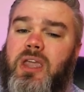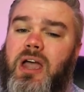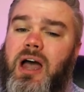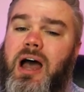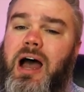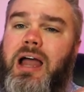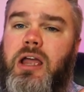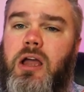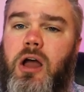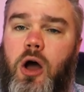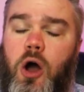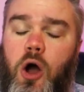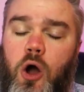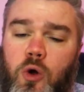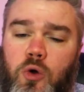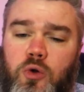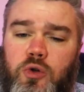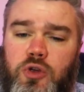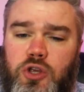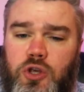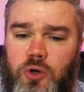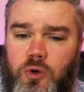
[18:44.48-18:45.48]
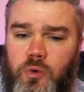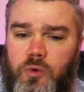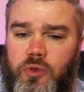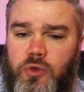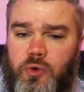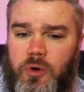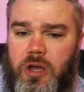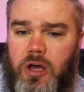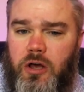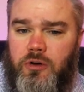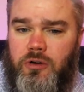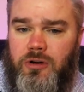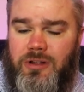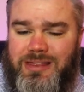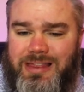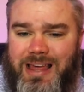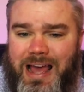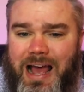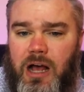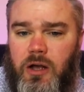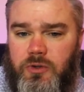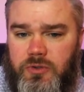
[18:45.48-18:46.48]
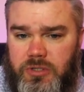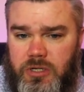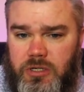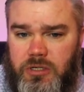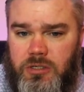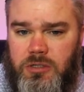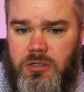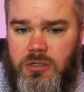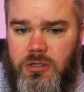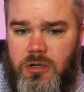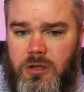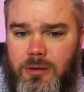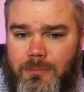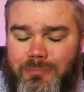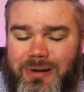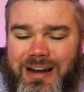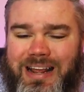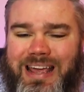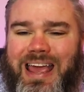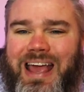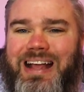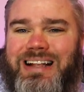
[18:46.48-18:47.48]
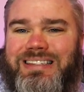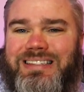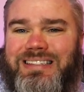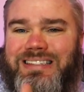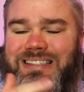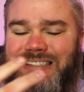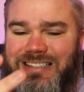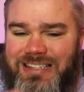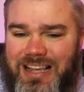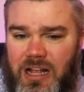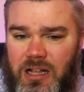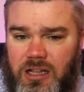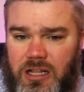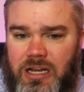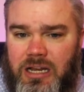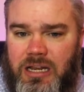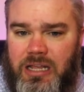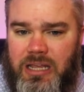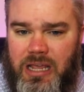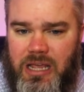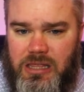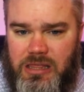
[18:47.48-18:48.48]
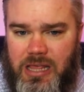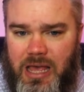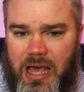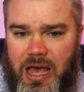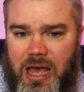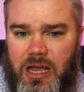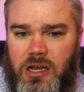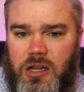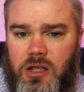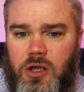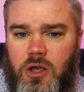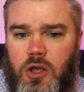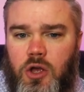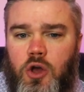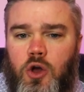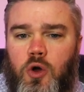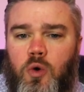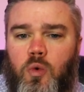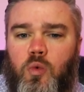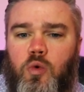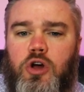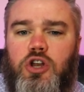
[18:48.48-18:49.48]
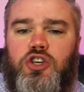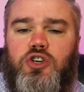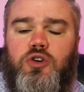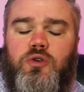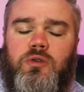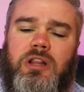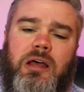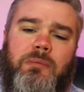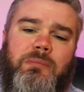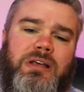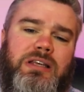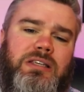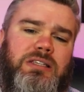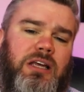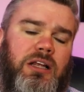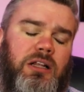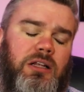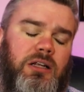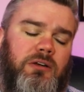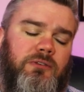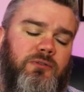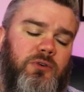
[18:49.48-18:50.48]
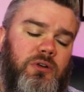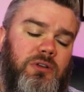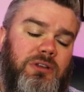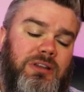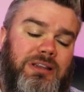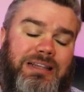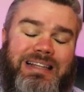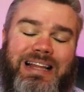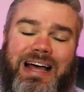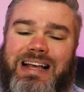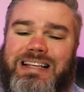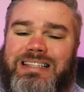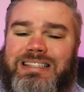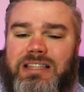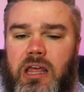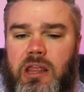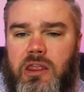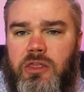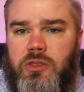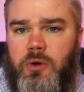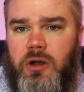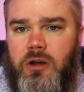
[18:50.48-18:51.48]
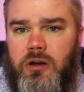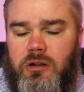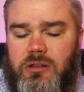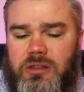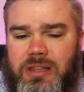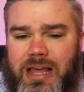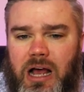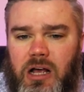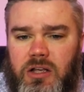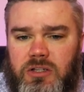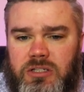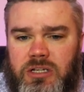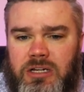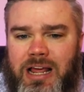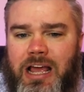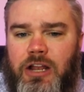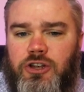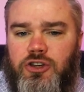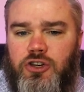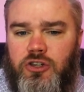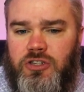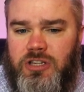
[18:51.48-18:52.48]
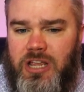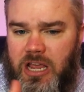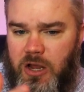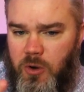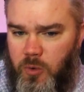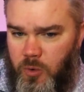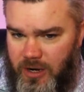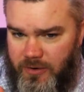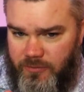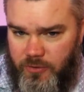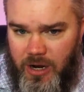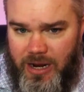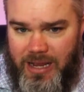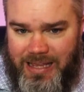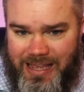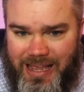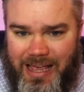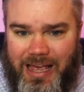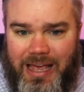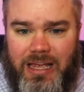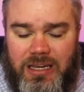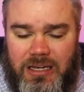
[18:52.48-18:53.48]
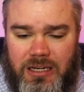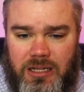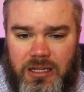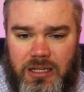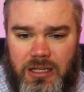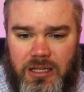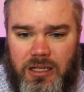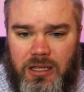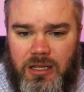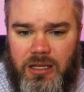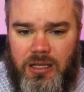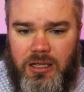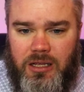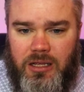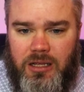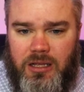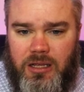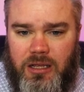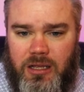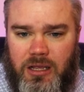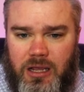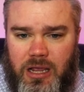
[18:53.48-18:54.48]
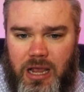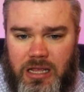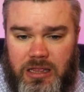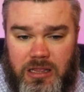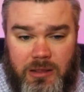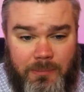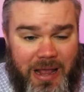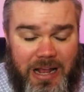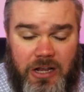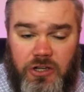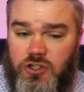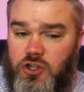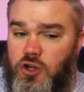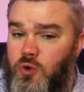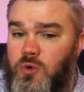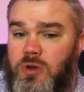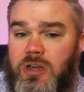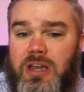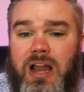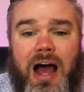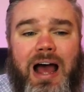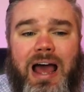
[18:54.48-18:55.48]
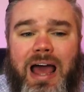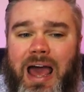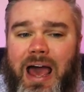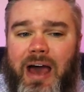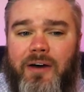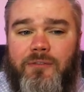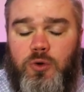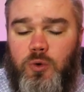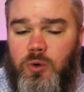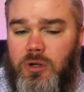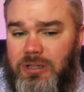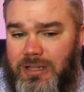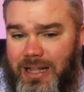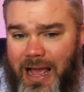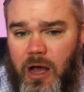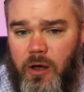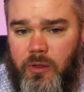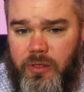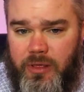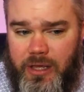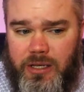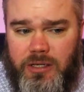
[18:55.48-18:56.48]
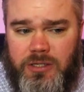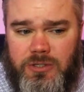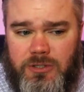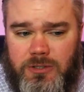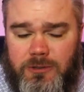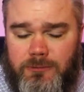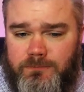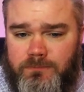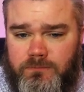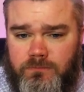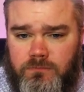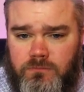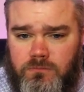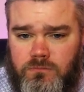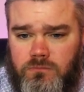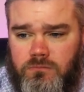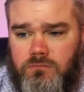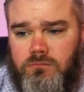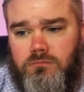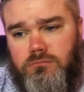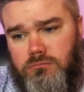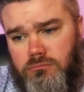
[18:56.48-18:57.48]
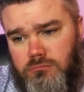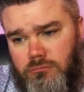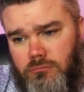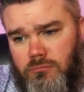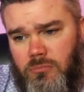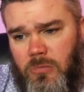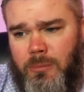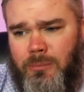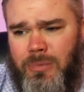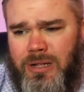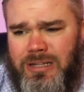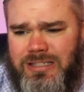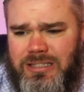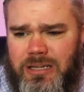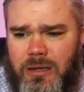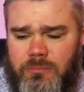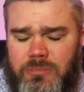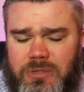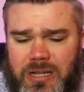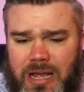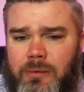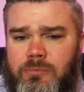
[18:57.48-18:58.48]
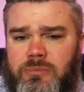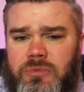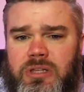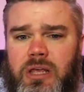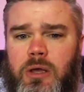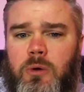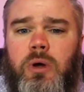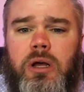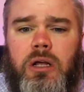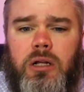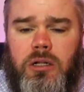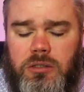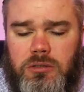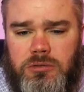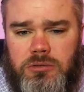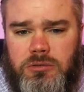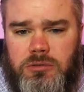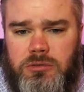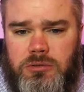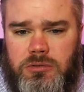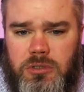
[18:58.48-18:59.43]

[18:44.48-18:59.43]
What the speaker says: I owe you $300,000, but I can't sell it and get that. Would you let me sell it for less than $300,000 and just take whatever I get? And the banks do not have to allow this, but sometimes they will.